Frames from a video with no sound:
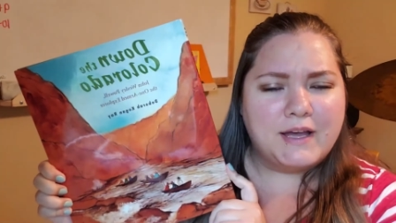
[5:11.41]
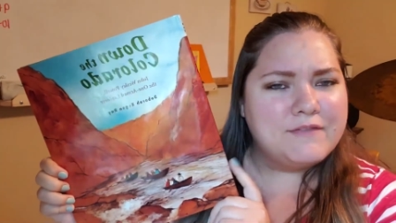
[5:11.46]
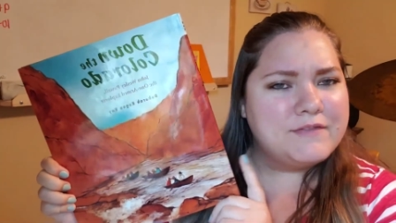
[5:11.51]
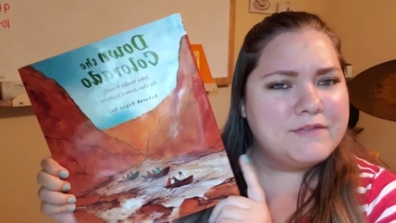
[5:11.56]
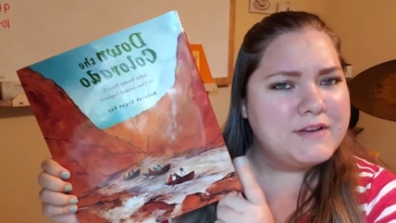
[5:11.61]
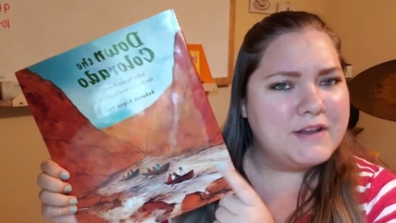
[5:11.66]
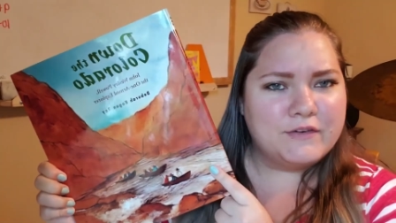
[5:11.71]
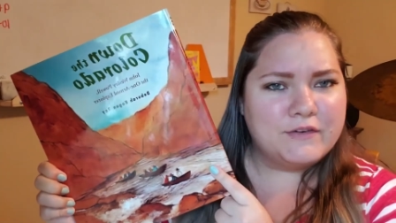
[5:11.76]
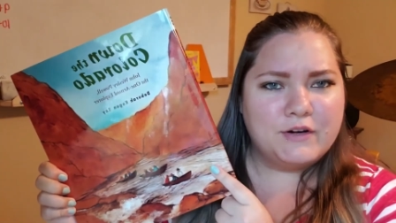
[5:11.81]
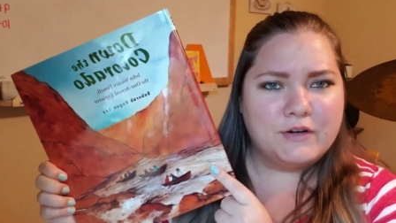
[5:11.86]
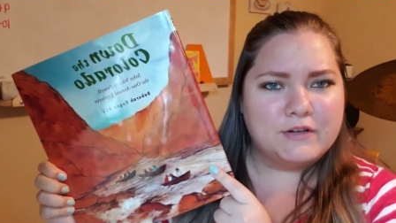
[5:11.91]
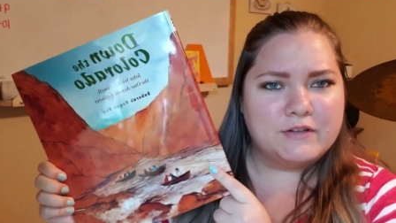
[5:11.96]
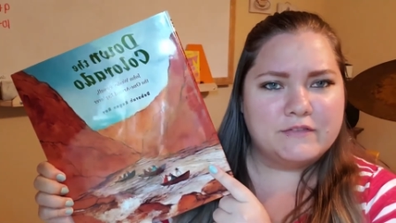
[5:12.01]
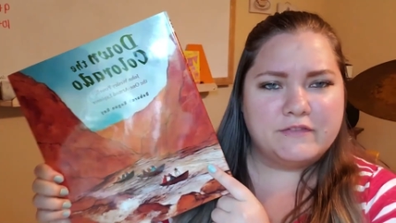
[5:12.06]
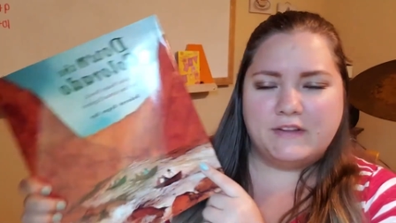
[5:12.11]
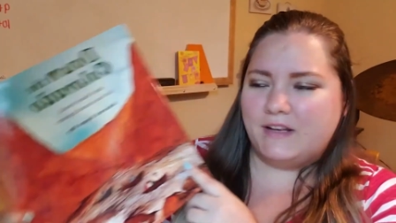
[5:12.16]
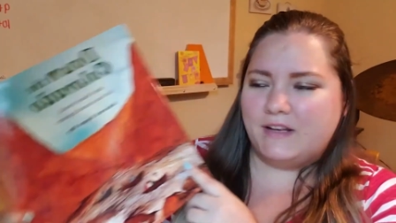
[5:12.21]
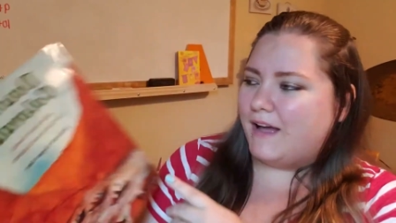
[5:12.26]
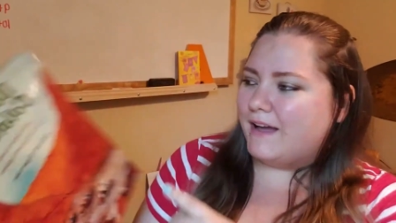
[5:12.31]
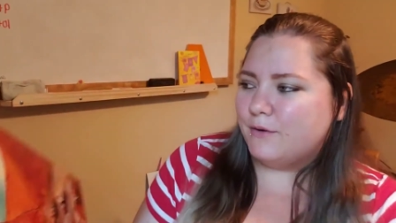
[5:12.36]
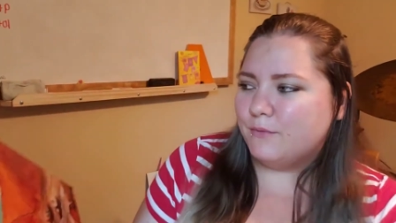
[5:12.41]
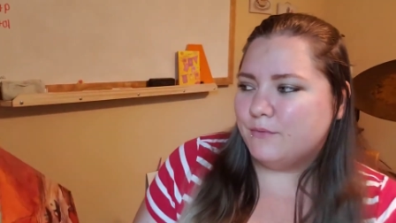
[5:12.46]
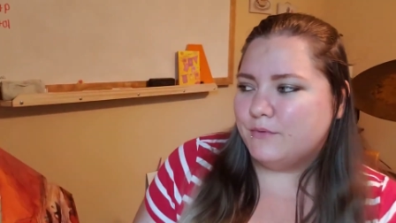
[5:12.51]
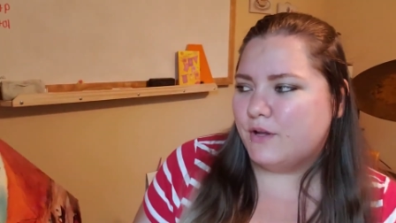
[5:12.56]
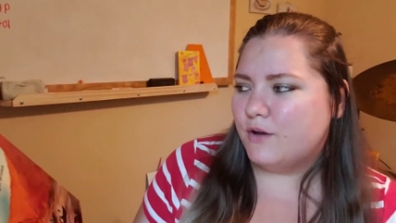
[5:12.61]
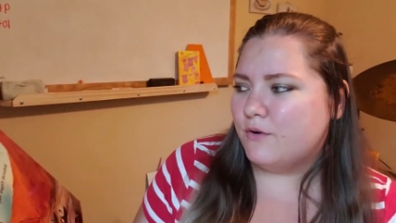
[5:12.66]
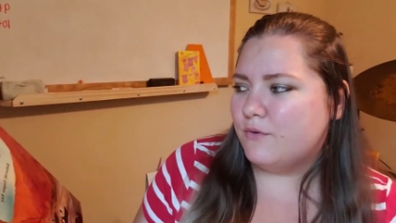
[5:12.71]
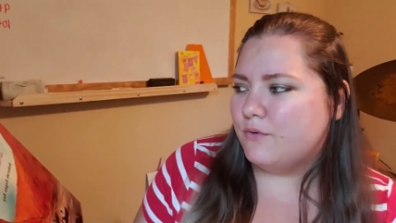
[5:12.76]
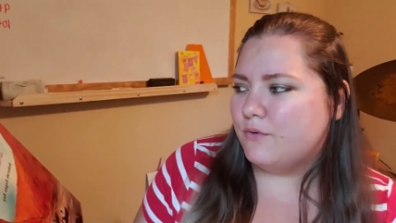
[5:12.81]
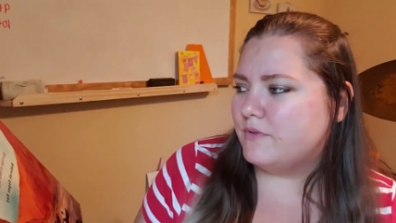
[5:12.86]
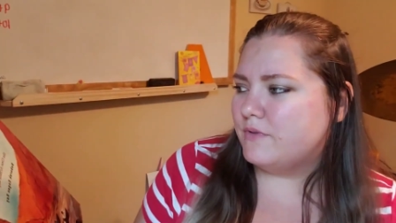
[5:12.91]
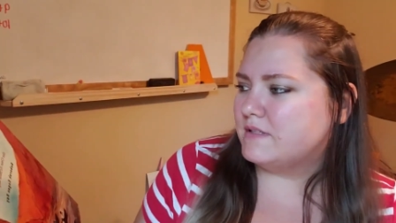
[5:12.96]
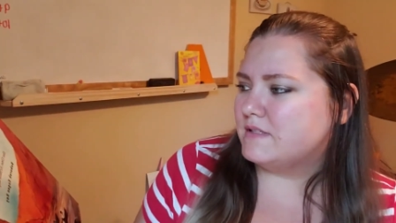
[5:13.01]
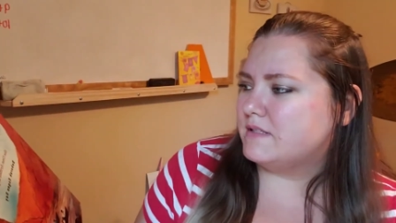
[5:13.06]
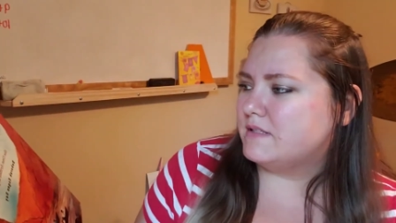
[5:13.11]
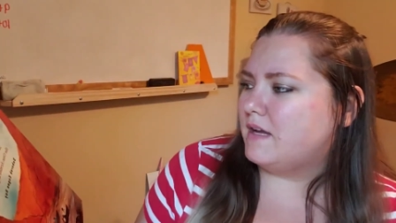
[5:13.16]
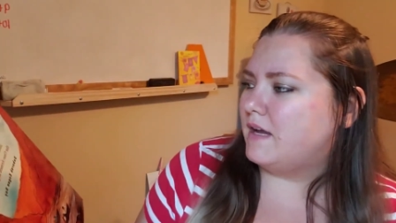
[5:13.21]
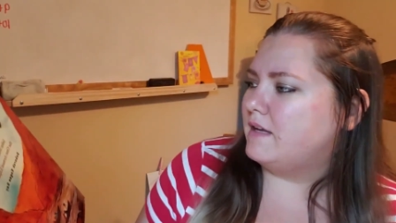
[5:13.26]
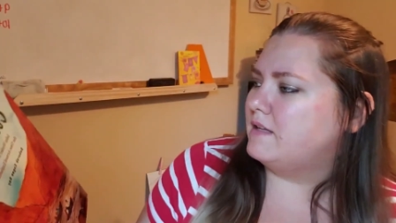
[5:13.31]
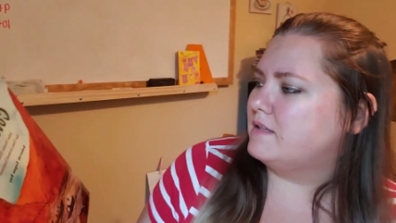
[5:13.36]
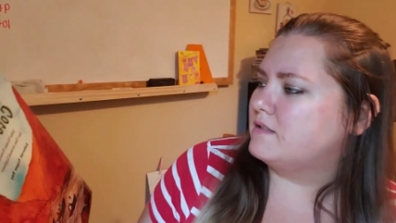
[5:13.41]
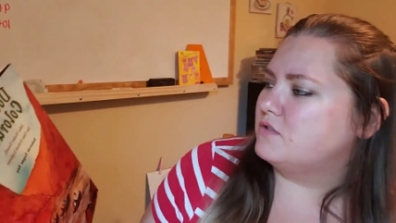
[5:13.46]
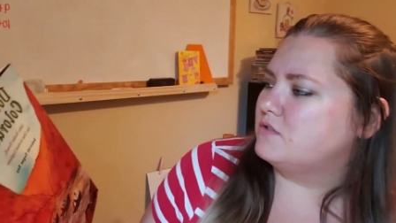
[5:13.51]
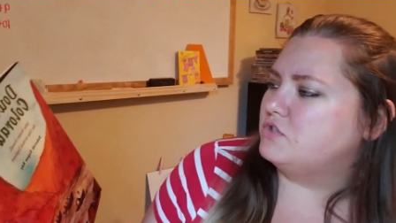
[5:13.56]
I've never heard of it. I don't know who this guy is.